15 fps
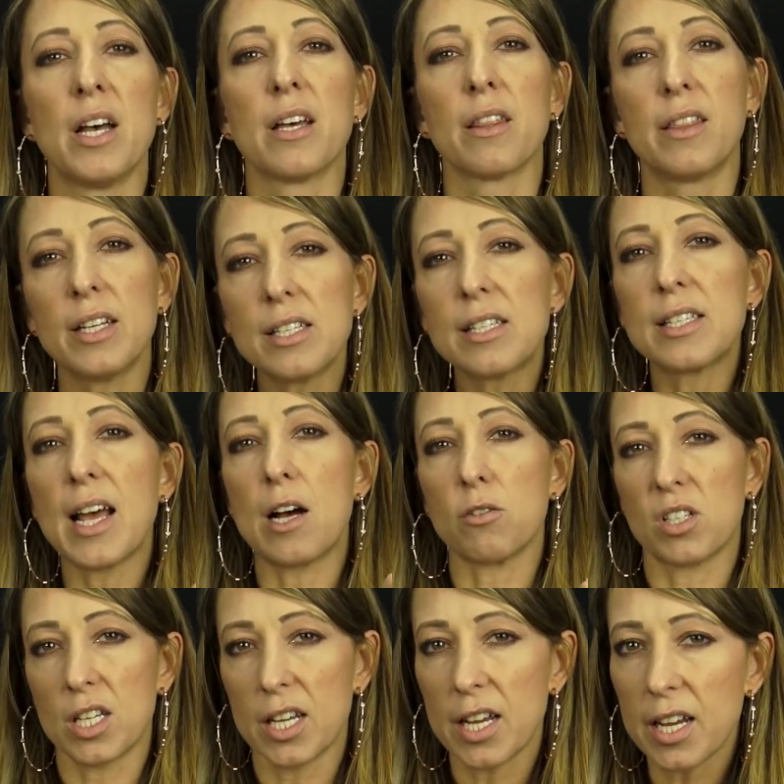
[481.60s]
This
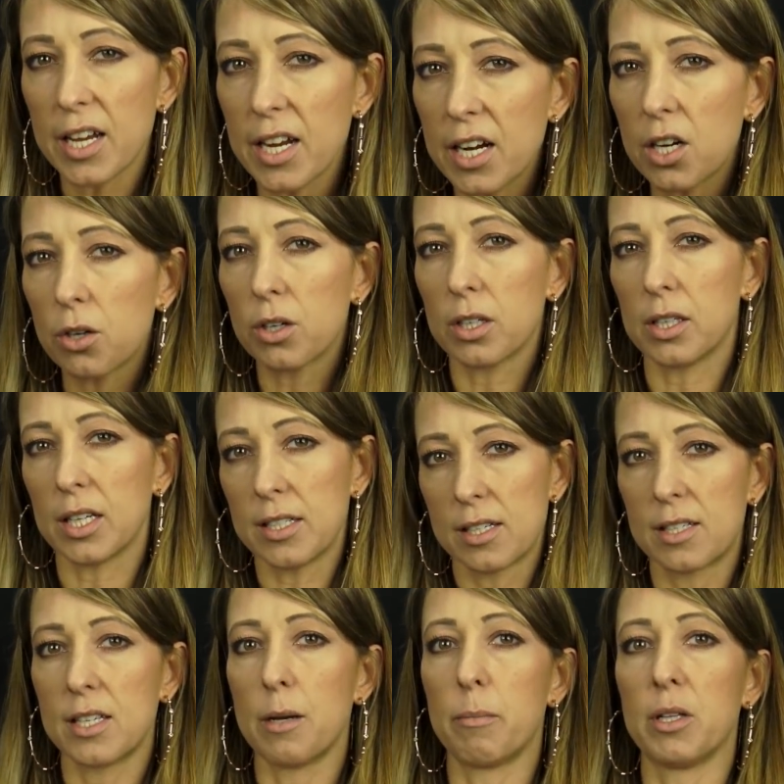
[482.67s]
sounds eerily
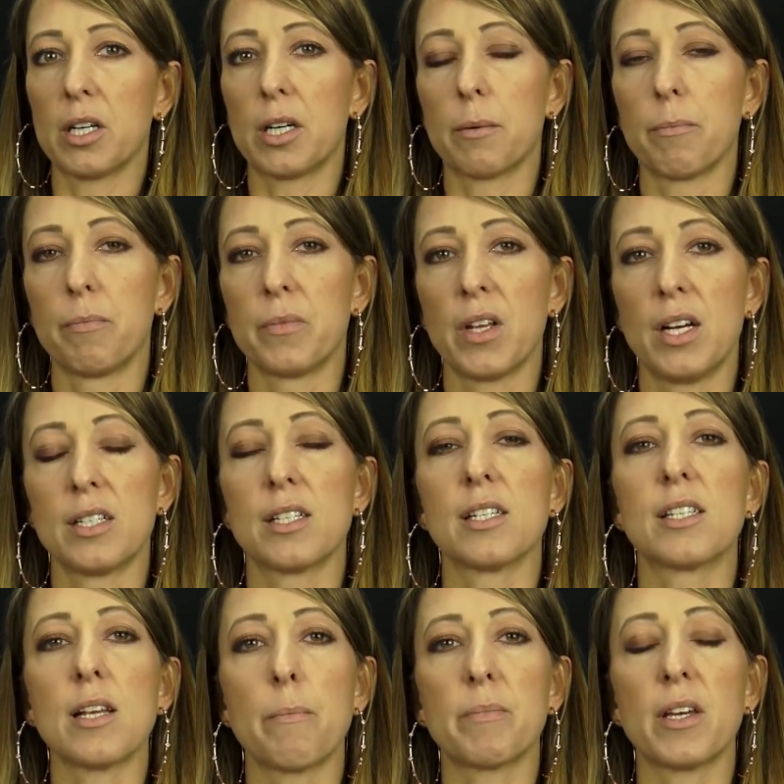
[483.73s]
similar to
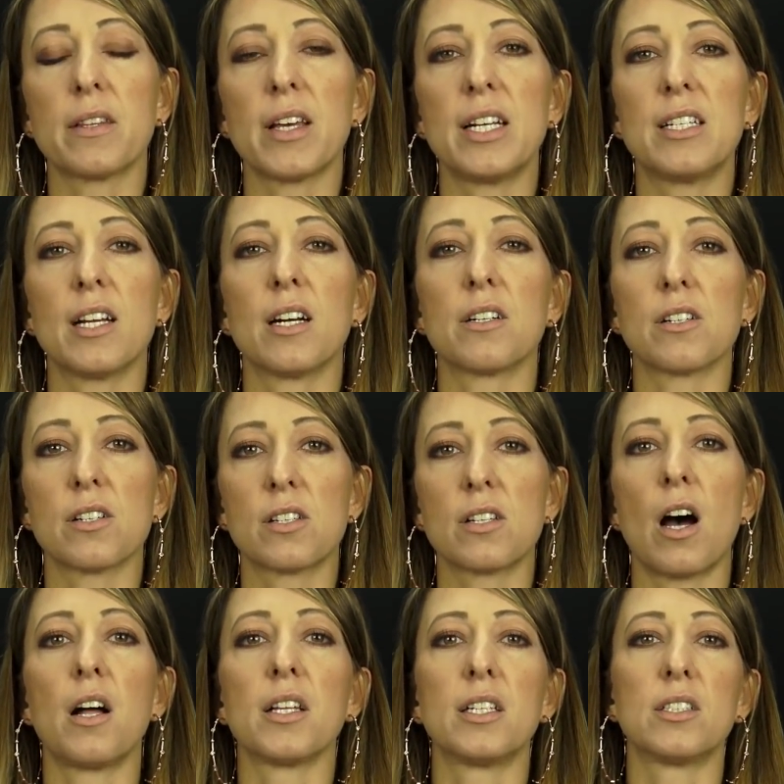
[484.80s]
something they did under
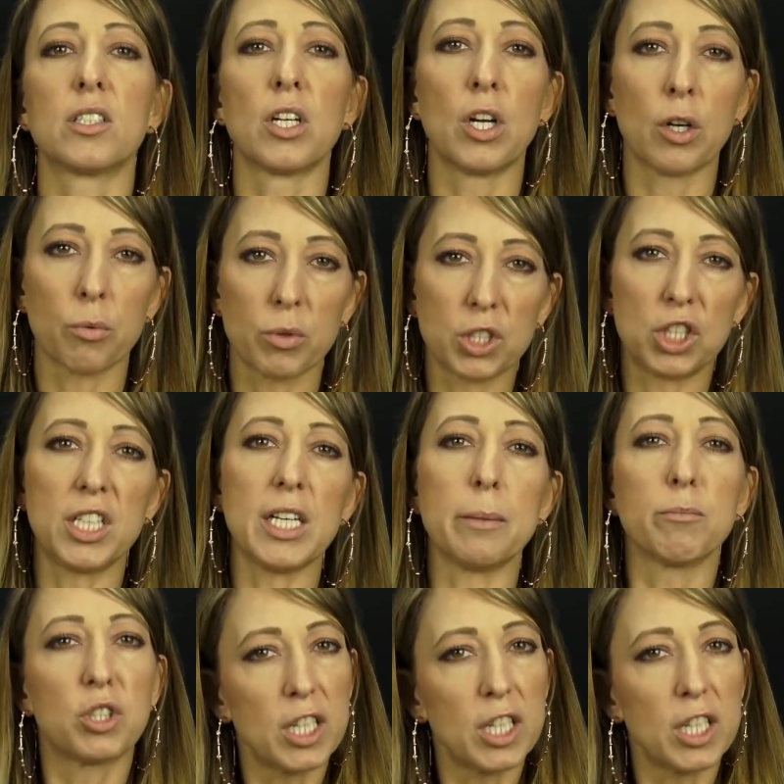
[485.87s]
Stalin's regime.